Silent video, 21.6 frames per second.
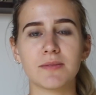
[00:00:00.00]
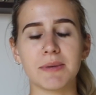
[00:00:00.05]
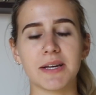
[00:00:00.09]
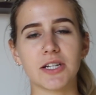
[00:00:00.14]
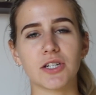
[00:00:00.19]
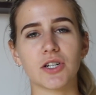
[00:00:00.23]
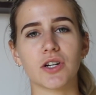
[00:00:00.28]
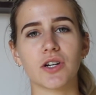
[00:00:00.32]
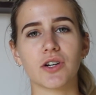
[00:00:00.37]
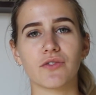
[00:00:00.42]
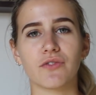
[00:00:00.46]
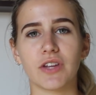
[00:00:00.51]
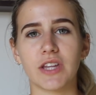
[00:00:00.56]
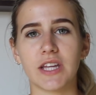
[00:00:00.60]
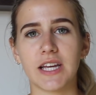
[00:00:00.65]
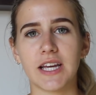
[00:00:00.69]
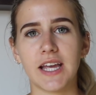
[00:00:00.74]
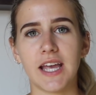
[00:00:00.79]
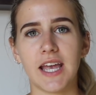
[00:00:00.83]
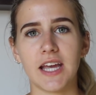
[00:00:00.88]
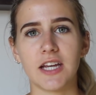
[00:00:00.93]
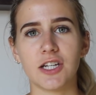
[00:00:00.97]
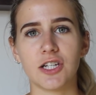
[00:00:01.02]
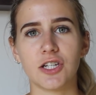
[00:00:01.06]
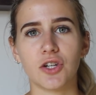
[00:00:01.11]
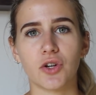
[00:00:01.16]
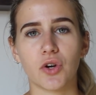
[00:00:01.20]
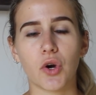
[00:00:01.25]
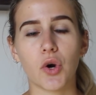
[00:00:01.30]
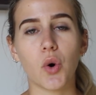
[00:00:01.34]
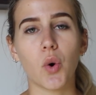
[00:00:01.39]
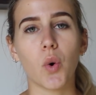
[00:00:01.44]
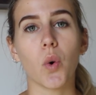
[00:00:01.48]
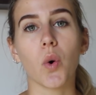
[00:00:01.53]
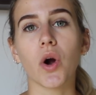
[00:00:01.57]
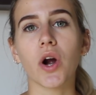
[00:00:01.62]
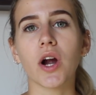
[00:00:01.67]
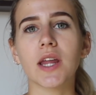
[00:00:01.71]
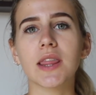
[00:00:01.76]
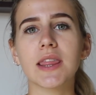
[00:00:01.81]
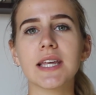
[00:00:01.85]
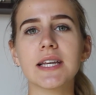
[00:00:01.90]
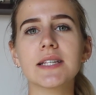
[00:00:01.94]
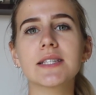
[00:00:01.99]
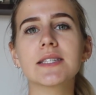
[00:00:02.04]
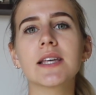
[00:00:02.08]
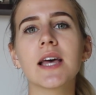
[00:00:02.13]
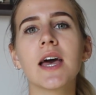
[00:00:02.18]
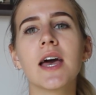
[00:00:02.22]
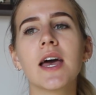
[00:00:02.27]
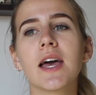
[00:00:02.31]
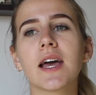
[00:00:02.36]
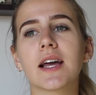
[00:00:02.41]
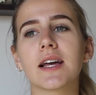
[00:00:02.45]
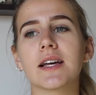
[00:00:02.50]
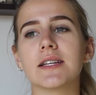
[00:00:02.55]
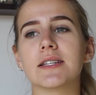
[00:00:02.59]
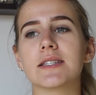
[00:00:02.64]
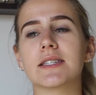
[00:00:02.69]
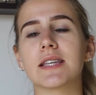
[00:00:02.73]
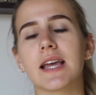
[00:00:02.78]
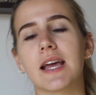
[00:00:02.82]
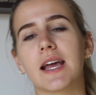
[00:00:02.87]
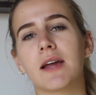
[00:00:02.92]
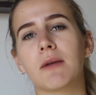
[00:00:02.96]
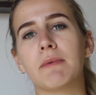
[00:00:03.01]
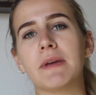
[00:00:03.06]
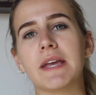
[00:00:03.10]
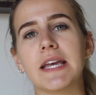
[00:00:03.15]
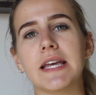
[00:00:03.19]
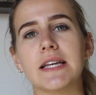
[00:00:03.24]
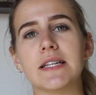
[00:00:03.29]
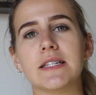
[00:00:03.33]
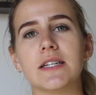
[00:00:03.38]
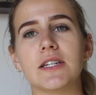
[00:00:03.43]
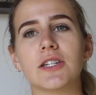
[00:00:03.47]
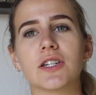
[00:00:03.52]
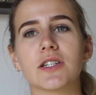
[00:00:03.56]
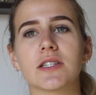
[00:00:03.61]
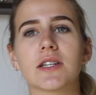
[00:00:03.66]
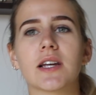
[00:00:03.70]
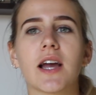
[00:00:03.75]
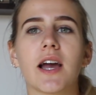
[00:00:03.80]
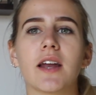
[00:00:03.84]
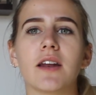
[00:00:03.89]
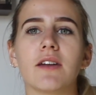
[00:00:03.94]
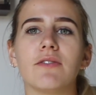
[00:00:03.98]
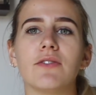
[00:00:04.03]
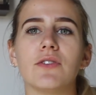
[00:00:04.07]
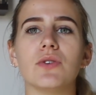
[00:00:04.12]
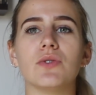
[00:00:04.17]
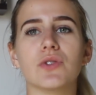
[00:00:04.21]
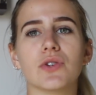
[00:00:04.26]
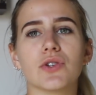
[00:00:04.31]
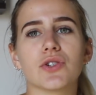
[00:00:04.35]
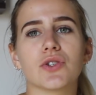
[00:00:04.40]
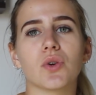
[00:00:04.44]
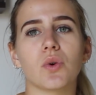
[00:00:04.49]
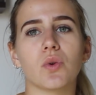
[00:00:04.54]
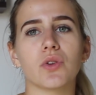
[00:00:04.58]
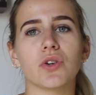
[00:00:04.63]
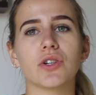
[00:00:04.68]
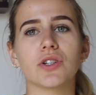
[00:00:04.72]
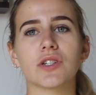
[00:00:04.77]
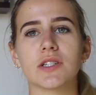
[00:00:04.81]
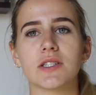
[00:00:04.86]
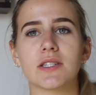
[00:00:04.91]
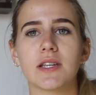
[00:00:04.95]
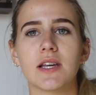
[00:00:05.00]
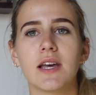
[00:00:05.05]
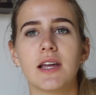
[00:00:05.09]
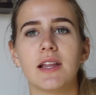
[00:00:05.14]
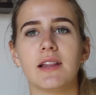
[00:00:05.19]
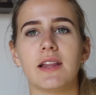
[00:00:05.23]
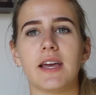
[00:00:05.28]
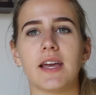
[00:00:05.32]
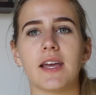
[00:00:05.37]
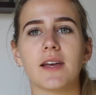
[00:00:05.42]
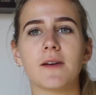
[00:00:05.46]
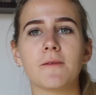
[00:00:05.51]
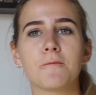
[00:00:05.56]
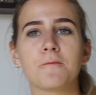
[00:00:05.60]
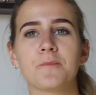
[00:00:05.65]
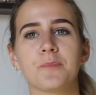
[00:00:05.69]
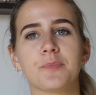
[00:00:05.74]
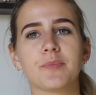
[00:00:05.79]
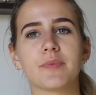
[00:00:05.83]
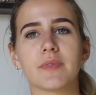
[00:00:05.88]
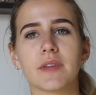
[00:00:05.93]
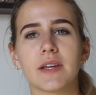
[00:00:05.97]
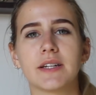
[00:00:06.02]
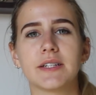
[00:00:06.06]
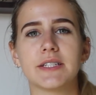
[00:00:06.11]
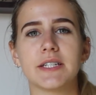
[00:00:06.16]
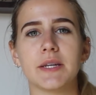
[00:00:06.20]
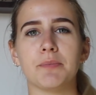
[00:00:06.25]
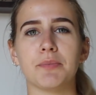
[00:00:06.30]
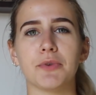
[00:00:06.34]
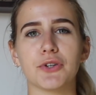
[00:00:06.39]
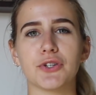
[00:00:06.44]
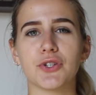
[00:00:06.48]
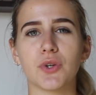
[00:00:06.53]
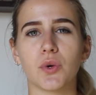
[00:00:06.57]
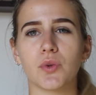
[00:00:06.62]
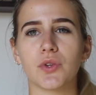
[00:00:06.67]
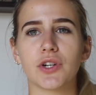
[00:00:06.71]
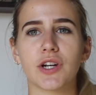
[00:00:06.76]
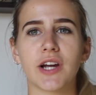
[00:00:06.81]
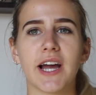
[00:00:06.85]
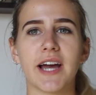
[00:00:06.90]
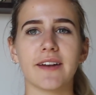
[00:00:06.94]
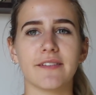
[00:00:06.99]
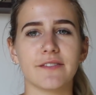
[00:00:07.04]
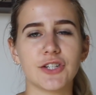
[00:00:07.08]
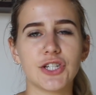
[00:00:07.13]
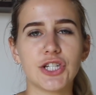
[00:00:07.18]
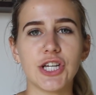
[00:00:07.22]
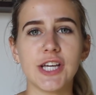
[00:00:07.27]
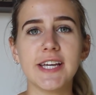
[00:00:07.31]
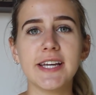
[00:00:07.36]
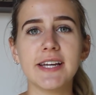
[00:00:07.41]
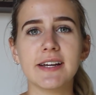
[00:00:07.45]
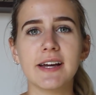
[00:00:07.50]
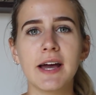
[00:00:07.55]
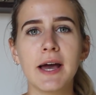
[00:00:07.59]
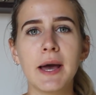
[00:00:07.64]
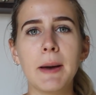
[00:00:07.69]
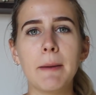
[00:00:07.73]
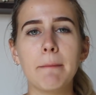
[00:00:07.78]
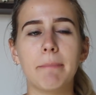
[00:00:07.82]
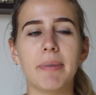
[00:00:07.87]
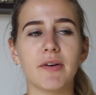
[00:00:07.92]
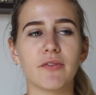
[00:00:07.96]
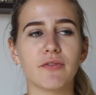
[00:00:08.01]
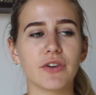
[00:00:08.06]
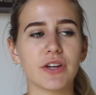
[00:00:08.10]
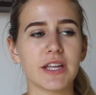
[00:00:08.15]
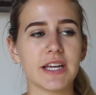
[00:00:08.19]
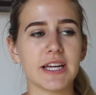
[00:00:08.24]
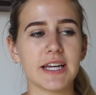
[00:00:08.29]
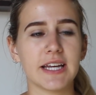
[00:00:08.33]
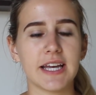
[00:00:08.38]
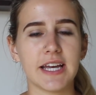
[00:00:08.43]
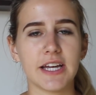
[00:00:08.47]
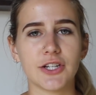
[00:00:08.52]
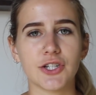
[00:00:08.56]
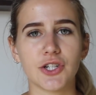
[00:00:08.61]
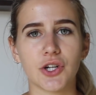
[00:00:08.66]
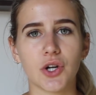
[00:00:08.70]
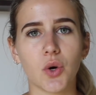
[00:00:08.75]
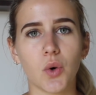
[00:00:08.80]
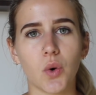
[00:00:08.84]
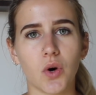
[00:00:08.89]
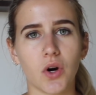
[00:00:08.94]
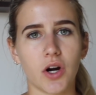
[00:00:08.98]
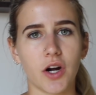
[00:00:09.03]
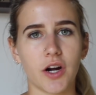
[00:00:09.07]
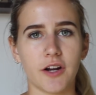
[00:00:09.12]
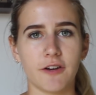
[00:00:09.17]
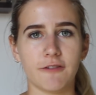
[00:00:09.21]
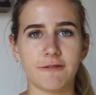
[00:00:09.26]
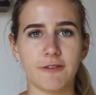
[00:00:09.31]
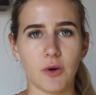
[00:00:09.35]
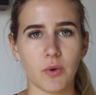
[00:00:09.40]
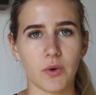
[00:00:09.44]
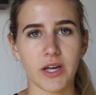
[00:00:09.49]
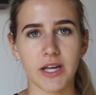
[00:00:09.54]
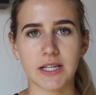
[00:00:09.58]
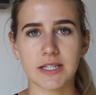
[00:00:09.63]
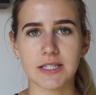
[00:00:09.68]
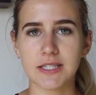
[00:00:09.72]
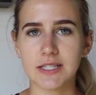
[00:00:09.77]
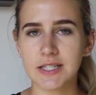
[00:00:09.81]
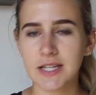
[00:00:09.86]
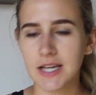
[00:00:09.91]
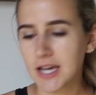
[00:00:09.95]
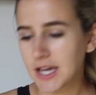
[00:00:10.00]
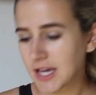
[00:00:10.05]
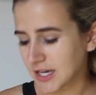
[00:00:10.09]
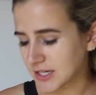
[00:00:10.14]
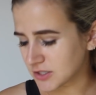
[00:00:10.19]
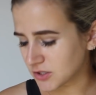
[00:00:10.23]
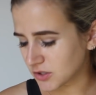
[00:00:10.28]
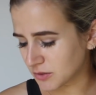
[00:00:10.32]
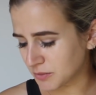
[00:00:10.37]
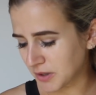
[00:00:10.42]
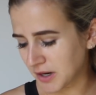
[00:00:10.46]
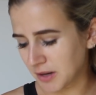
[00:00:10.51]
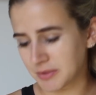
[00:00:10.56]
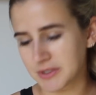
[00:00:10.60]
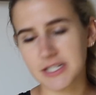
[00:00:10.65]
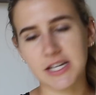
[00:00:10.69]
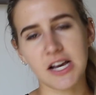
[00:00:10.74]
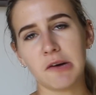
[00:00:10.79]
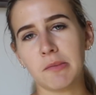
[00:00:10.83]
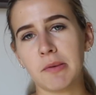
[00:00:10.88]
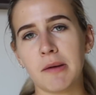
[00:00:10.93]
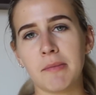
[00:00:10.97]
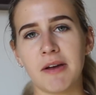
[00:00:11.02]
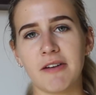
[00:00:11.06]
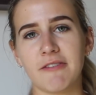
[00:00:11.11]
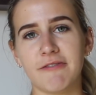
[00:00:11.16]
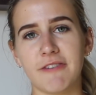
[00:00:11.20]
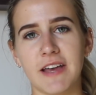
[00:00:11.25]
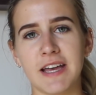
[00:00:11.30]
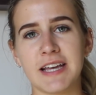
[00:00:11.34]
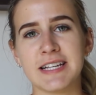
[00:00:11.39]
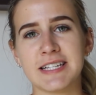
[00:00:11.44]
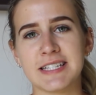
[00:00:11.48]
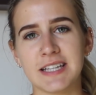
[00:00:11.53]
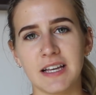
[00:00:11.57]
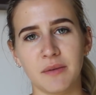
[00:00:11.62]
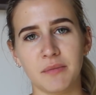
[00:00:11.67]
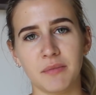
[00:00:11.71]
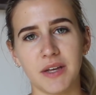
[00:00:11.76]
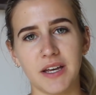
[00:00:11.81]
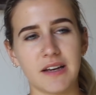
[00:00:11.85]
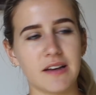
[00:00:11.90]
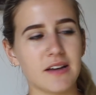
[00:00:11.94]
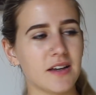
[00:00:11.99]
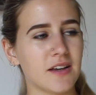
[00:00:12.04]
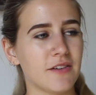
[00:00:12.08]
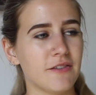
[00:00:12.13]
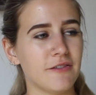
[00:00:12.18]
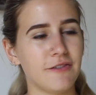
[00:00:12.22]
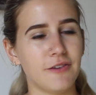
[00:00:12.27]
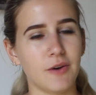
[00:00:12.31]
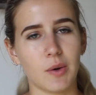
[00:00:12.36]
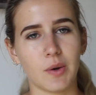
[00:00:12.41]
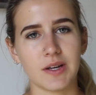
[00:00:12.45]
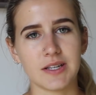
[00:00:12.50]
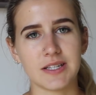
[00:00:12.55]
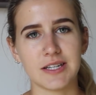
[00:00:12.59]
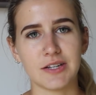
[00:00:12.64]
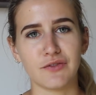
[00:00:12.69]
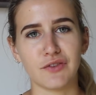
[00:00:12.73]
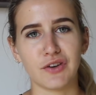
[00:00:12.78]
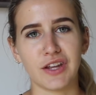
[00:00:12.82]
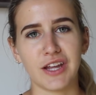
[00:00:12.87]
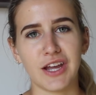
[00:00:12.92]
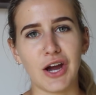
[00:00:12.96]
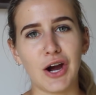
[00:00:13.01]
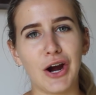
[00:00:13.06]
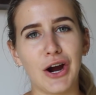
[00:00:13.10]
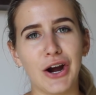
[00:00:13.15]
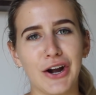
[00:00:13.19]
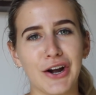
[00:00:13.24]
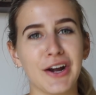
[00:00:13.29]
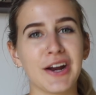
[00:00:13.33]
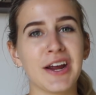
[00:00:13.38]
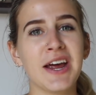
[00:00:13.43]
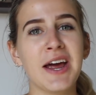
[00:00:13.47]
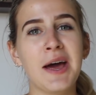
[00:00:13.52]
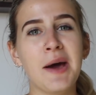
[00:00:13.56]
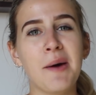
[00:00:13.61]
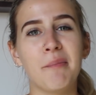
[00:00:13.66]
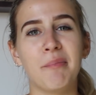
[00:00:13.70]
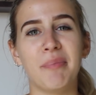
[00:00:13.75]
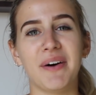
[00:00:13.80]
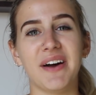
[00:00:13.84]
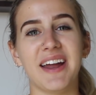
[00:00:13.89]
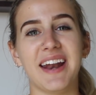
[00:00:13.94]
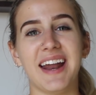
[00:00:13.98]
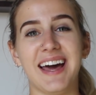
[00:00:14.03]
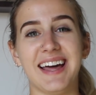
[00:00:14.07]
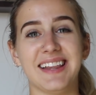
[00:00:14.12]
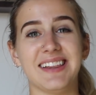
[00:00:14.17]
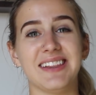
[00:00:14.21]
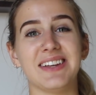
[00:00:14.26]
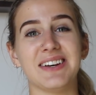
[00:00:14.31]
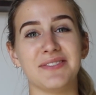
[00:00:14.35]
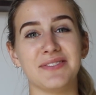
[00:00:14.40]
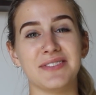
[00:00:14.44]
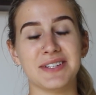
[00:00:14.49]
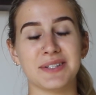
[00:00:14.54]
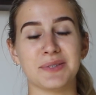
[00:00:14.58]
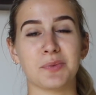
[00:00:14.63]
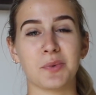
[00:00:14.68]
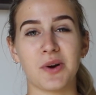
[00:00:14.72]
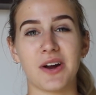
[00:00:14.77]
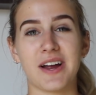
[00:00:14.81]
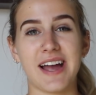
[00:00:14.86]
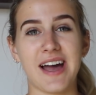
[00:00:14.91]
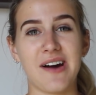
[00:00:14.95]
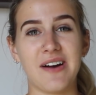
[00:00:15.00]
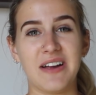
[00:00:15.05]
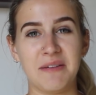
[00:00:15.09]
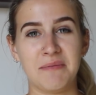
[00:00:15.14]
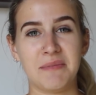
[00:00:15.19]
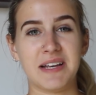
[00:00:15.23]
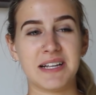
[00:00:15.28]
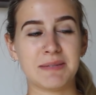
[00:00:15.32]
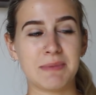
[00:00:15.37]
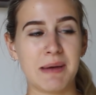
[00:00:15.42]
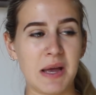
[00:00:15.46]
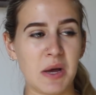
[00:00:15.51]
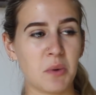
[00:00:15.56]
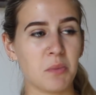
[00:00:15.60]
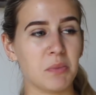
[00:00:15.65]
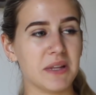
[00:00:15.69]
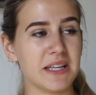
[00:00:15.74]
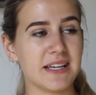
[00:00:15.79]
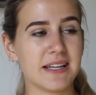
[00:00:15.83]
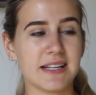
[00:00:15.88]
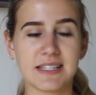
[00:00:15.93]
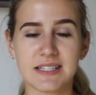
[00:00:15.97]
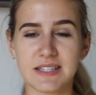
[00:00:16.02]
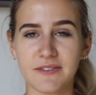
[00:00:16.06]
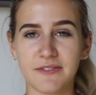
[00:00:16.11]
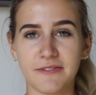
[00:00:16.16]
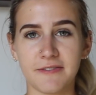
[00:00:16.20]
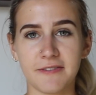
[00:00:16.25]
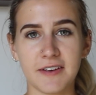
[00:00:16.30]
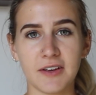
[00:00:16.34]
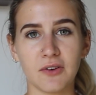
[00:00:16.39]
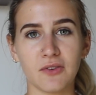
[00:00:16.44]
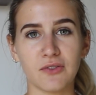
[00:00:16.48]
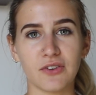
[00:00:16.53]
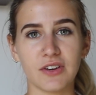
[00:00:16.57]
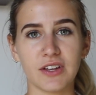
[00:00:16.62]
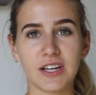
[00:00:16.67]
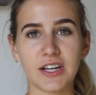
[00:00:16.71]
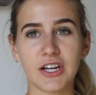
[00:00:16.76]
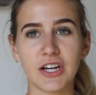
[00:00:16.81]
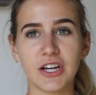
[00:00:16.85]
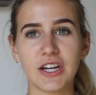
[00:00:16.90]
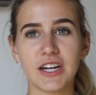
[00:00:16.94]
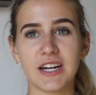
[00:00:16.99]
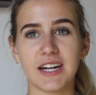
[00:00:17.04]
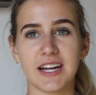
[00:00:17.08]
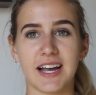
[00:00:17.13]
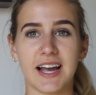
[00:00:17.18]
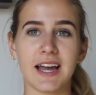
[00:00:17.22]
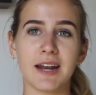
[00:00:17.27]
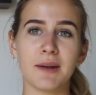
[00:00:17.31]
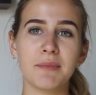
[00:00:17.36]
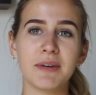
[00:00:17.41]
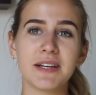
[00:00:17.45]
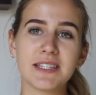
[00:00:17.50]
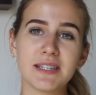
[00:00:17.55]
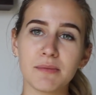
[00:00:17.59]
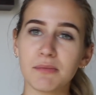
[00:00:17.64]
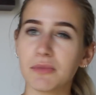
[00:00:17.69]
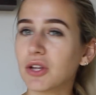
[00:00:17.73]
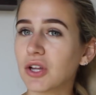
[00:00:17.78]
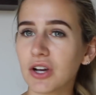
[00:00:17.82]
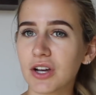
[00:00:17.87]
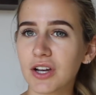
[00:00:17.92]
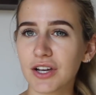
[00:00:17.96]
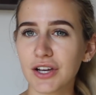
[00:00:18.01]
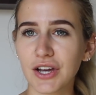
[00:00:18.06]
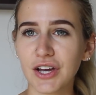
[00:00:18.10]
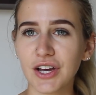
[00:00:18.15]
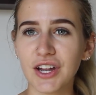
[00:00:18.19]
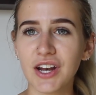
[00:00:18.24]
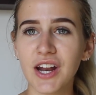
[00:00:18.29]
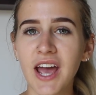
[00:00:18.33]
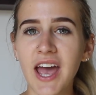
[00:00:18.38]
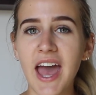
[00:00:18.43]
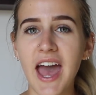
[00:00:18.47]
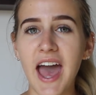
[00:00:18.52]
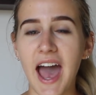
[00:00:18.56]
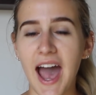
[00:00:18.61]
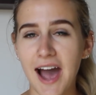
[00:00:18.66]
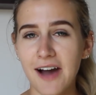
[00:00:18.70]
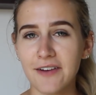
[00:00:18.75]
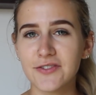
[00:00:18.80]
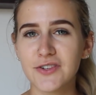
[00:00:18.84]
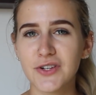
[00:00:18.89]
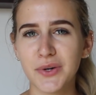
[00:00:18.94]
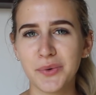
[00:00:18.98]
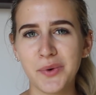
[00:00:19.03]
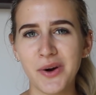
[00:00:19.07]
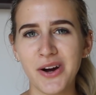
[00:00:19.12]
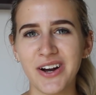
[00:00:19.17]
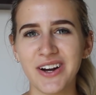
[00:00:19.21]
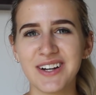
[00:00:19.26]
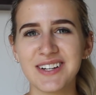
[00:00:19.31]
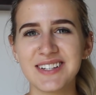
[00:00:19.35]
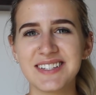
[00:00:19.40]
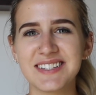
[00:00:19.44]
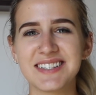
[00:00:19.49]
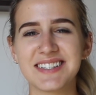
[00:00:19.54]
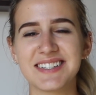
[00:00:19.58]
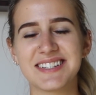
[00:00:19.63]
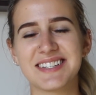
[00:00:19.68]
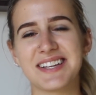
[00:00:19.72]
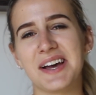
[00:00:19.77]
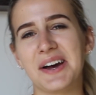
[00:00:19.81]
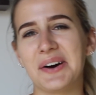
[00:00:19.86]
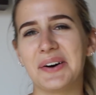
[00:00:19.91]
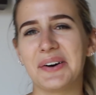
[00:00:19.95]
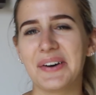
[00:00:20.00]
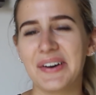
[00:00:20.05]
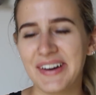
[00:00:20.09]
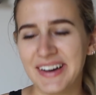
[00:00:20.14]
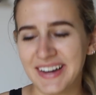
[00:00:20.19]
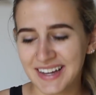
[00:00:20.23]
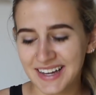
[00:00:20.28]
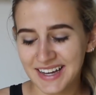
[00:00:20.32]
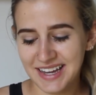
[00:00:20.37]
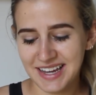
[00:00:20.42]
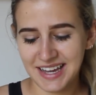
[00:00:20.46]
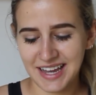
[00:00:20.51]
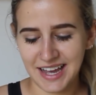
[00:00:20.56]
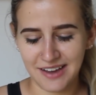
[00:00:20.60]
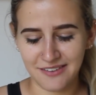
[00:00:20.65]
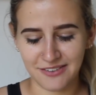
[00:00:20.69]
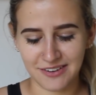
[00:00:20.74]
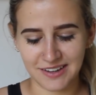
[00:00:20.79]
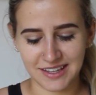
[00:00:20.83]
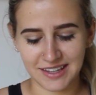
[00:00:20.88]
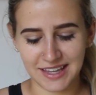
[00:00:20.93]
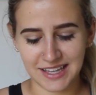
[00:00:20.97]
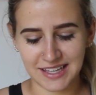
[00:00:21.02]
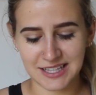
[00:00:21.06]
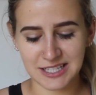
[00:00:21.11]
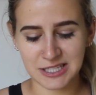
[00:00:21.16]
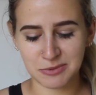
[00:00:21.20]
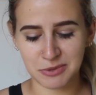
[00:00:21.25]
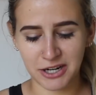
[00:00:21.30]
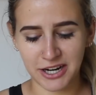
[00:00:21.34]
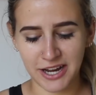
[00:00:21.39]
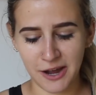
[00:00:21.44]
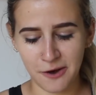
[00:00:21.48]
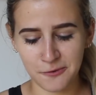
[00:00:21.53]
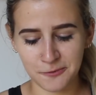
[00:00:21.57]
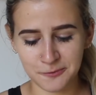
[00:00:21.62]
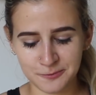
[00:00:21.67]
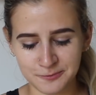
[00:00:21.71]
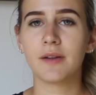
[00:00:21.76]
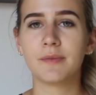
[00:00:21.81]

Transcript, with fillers: Make sure you're really engaging your core in this because it can be easy just to kind of use your shoulder and just like dip your shoulder and kind of cheat, but really engage your core and focus. As you could probably tell by my face, I'm like focusing really hard, but I love this workout. It makes my obliques feel really good and it kind of makes them look good afterwards. So I really like this workout.